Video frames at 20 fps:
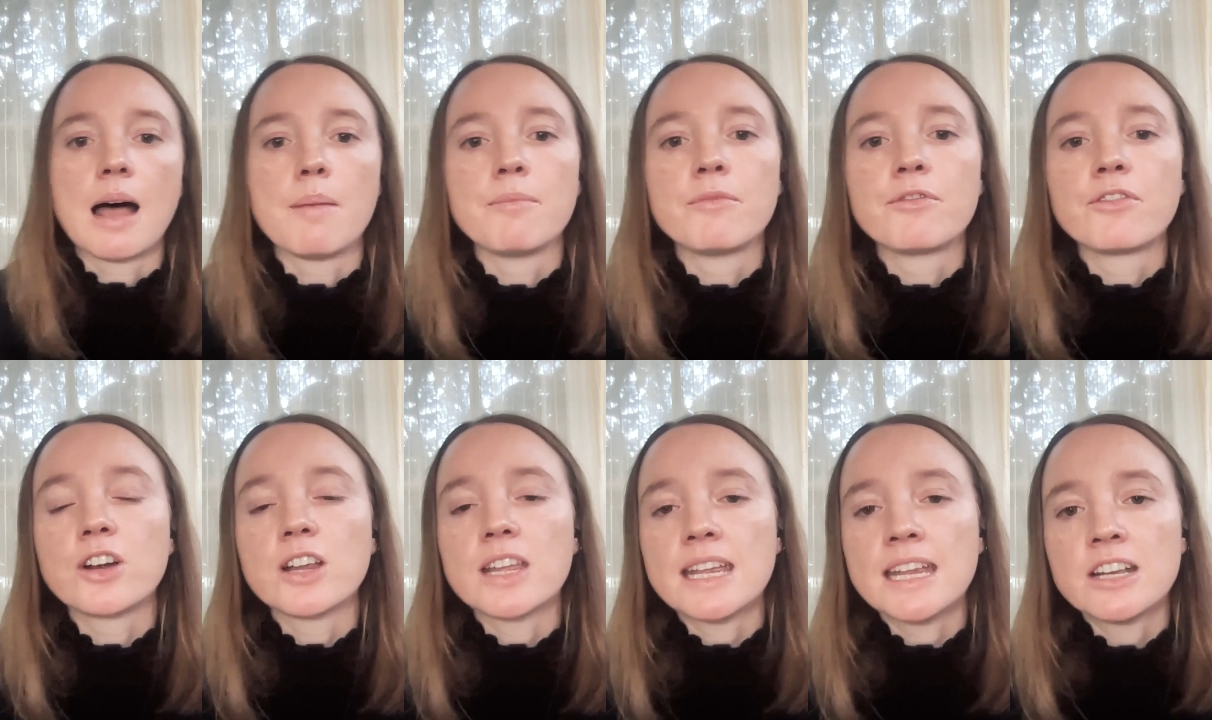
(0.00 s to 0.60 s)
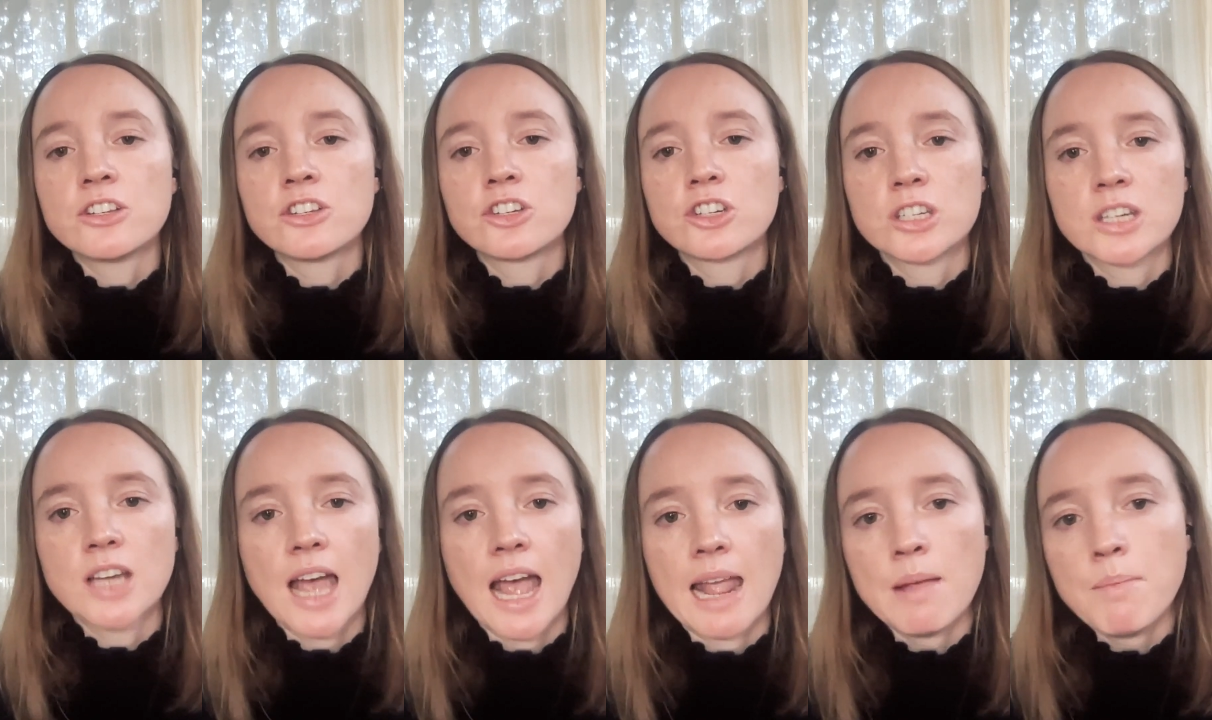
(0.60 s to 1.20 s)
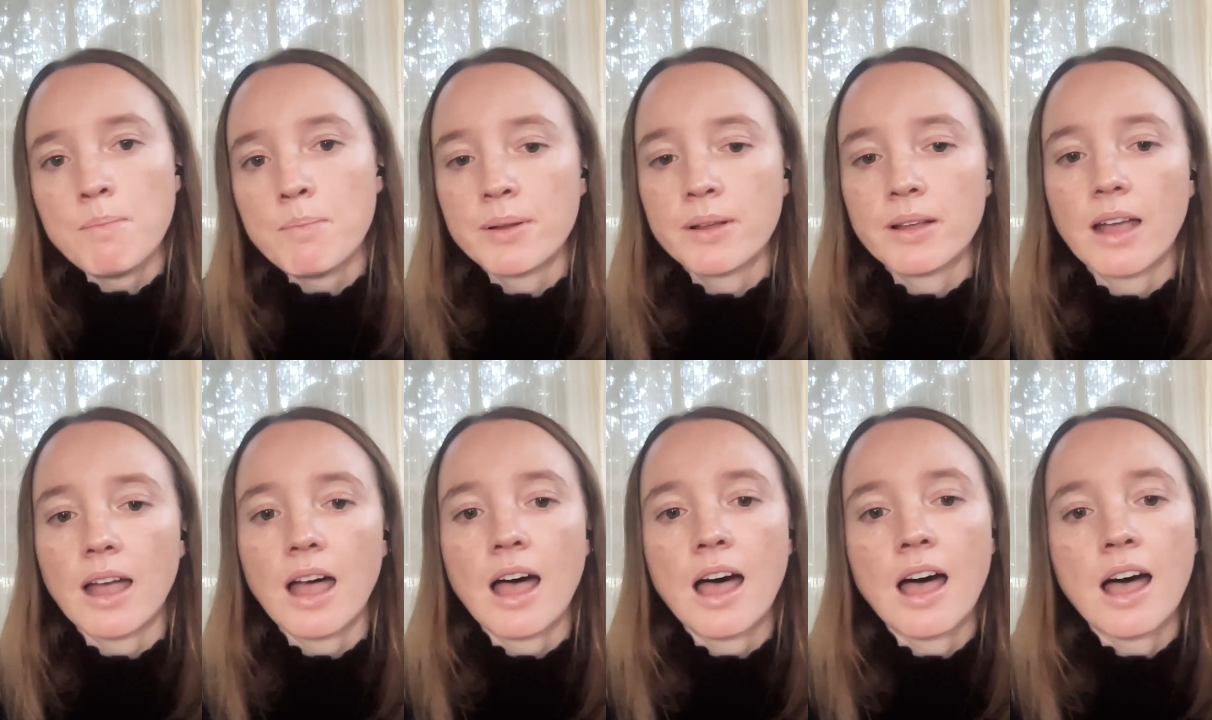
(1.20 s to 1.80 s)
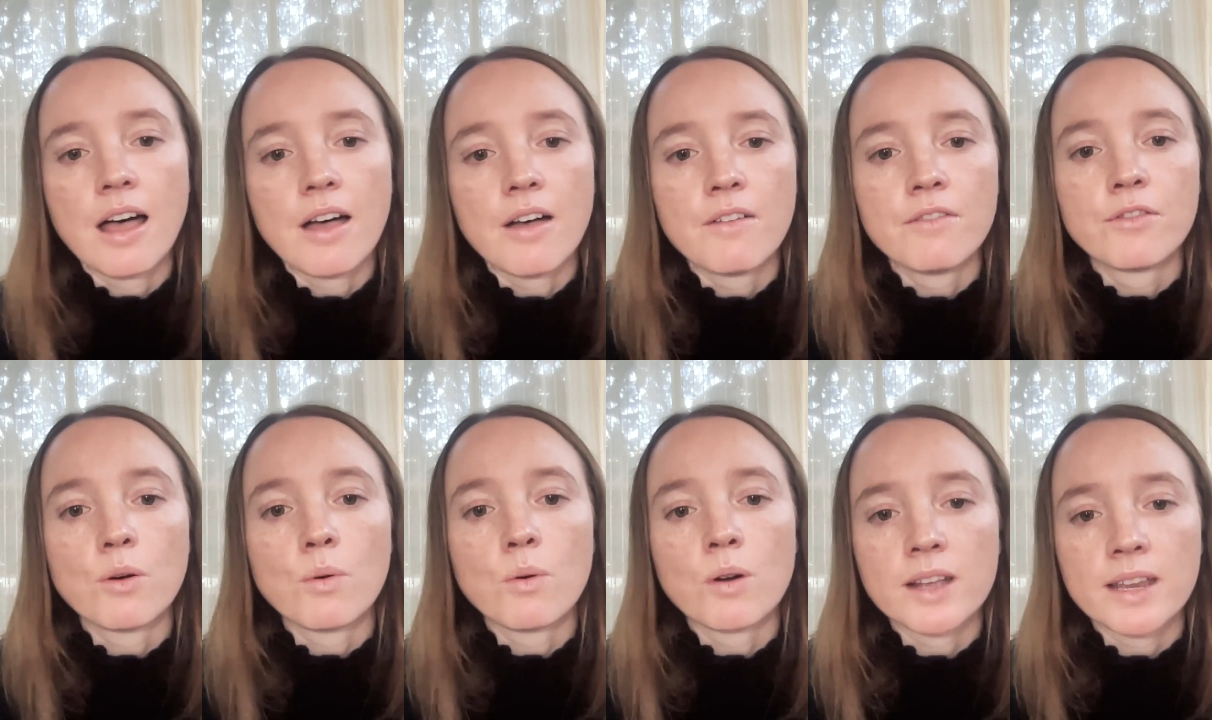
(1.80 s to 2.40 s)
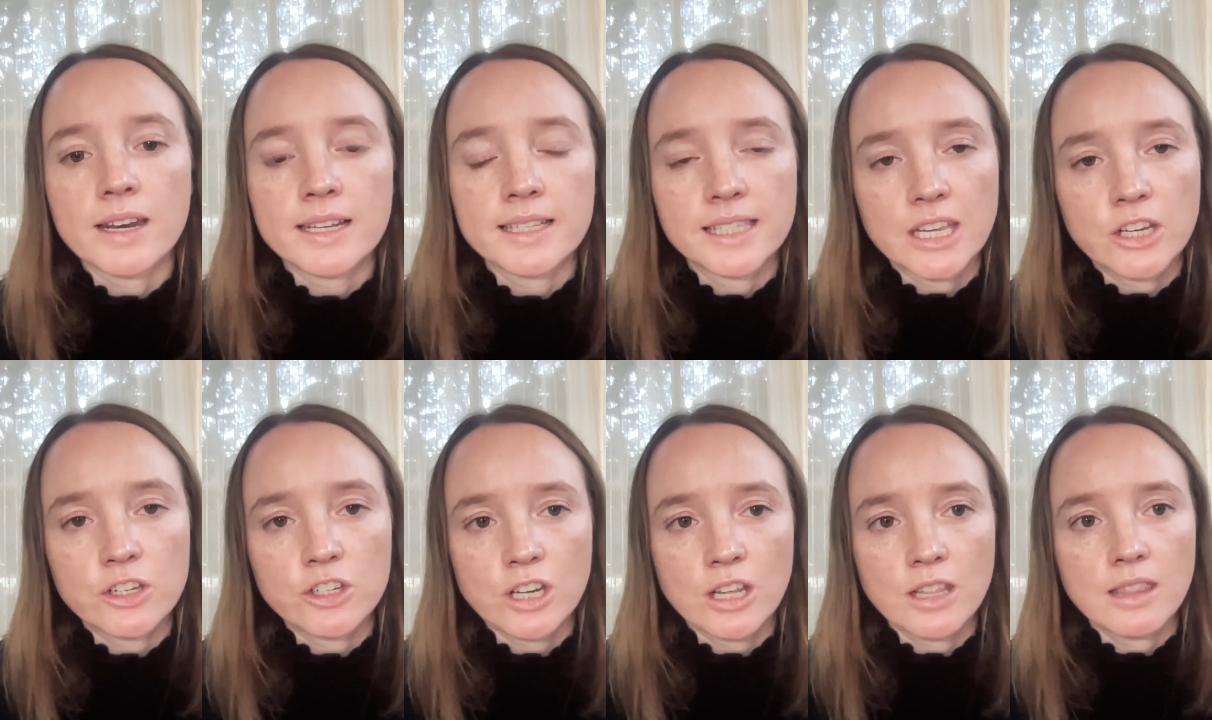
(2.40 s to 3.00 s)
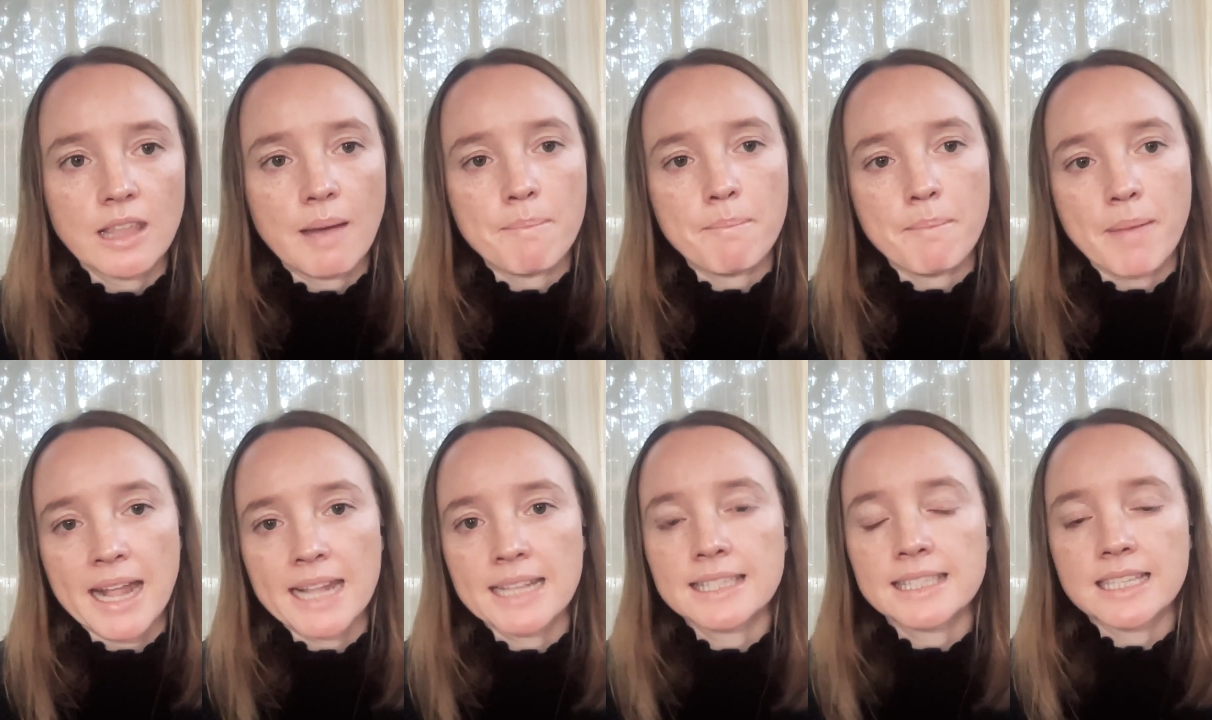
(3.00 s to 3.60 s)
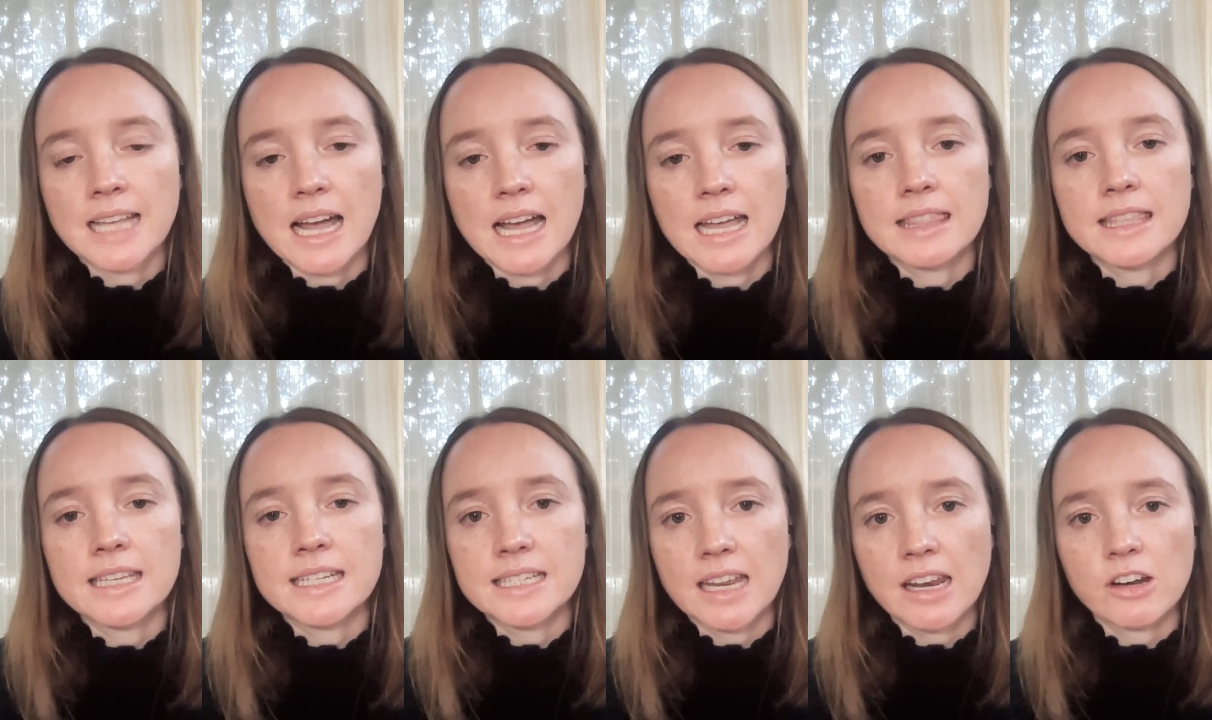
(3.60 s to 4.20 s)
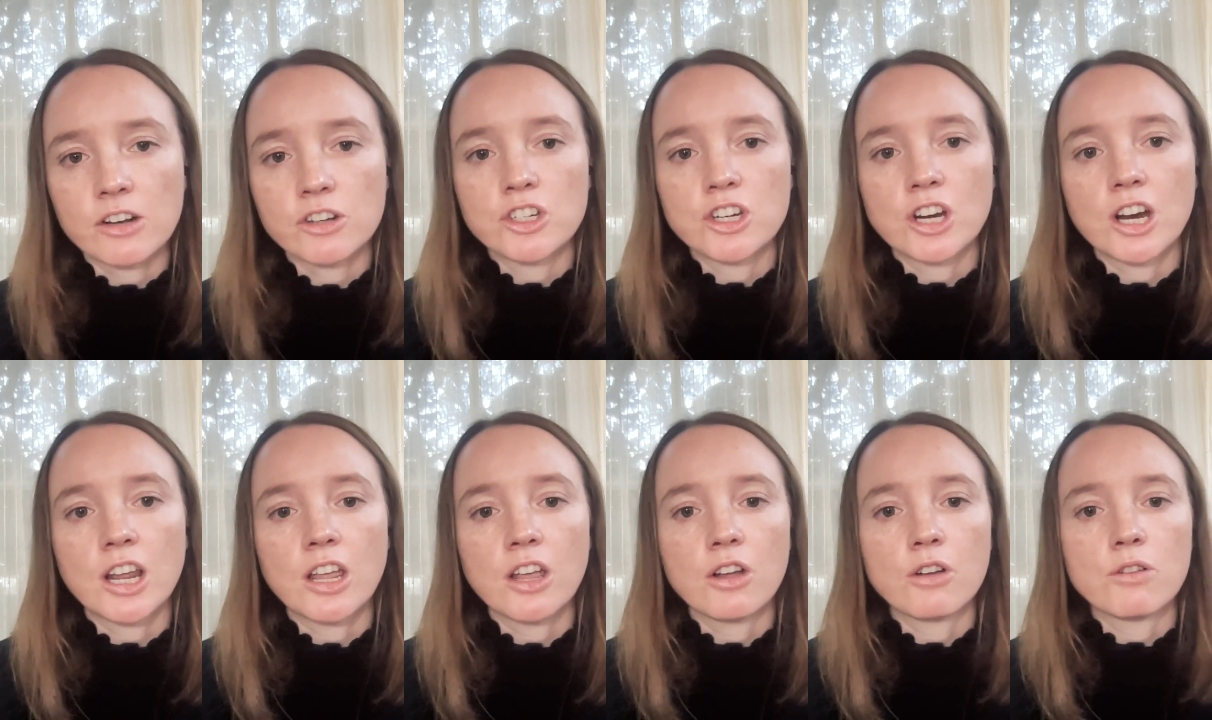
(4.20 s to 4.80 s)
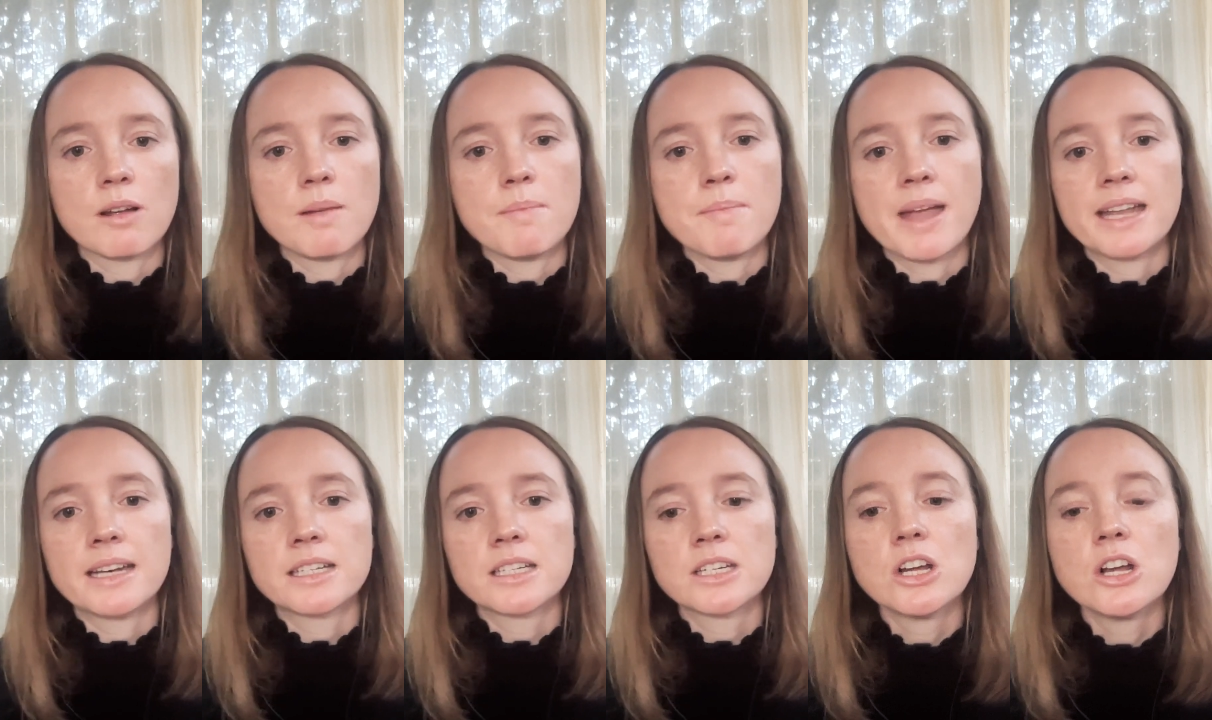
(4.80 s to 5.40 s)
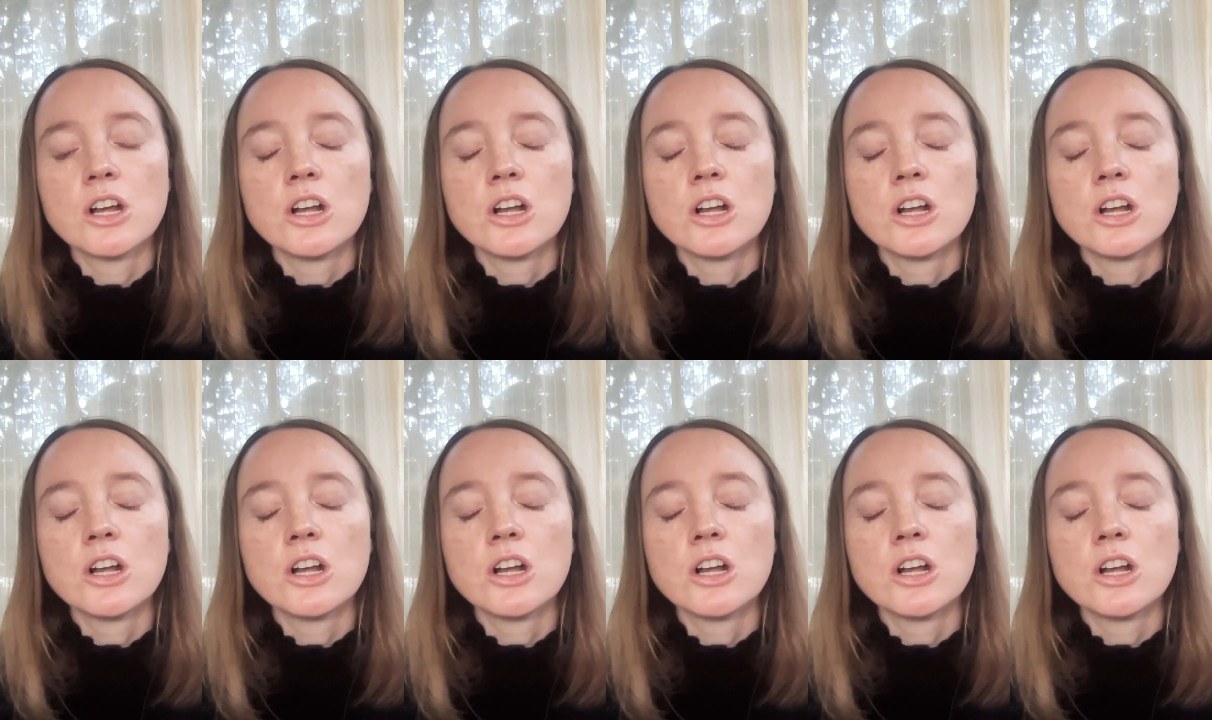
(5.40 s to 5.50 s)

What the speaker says: for each type of organization that might sign the data sharing agreement.